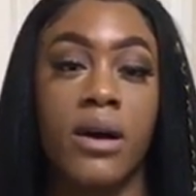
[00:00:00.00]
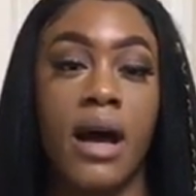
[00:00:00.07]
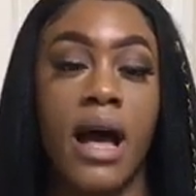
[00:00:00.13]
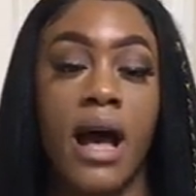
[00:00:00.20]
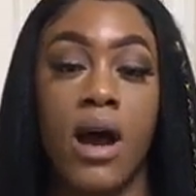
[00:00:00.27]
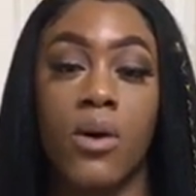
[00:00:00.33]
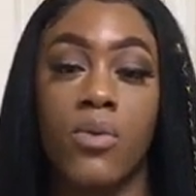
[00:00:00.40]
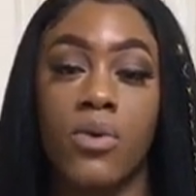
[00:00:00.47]

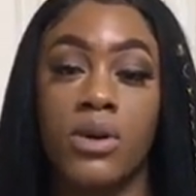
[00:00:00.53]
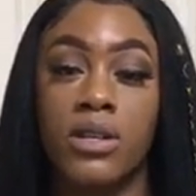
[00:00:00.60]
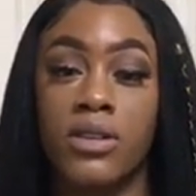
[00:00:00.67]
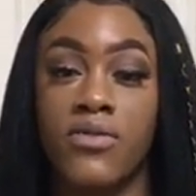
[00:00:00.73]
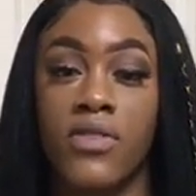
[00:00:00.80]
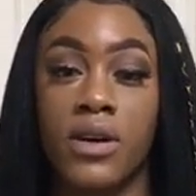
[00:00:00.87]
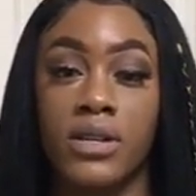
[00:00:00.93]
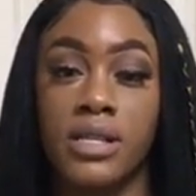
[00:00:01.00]
how I wore it
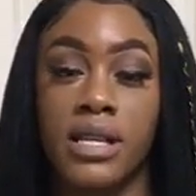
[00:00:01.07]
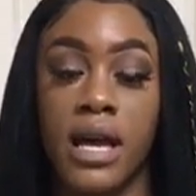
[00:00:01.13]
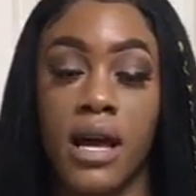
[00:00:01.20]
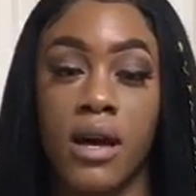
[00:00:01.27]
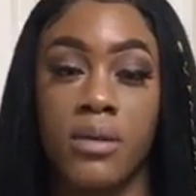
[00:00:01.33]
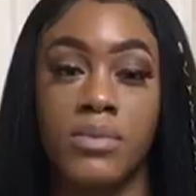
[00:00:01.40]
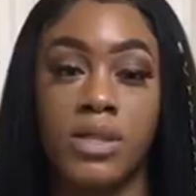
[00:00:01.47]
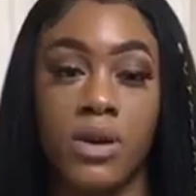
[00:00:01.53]
the first
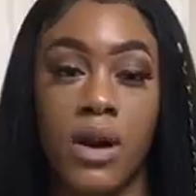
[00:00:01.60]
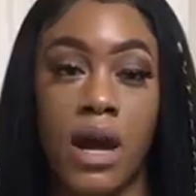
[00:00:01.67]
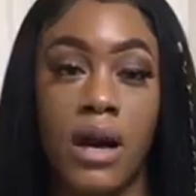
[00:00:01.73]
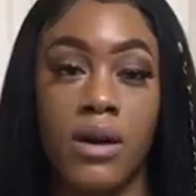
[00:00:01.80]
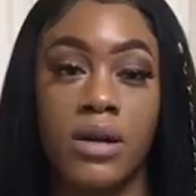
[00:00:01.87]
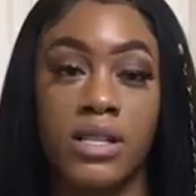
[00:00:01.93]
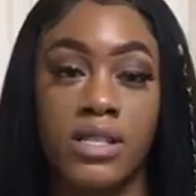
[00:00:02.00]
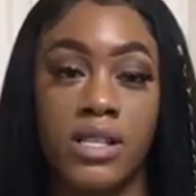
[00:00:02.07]
time, so
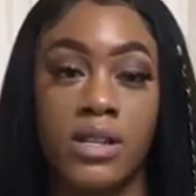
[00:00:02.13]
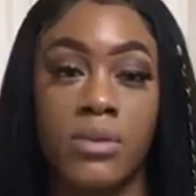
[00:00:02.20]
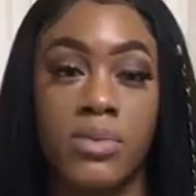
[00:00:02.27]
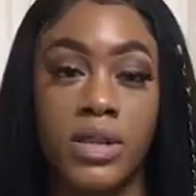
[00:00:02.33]
I'll insert a